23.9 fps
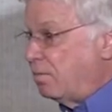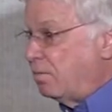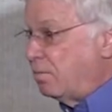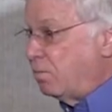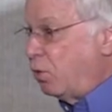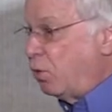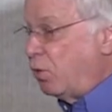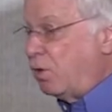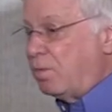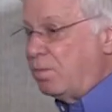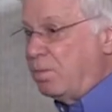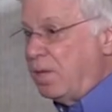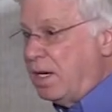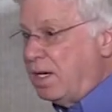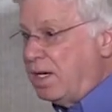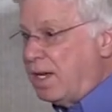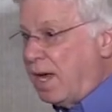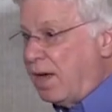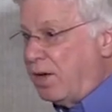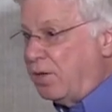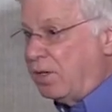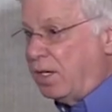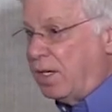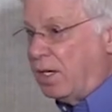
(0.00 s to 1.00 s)
Poor me
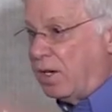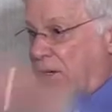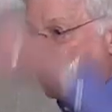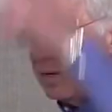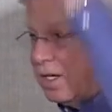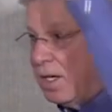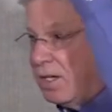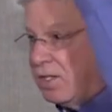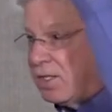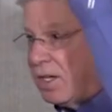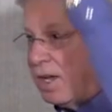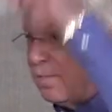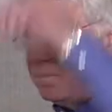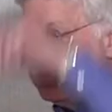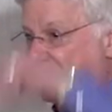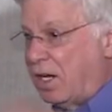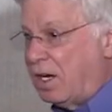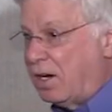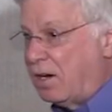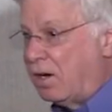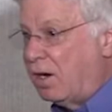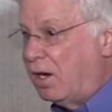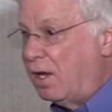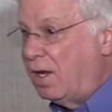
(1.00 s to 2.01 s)
down here, he's up
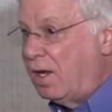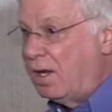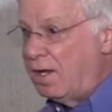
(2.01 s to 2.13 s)
there.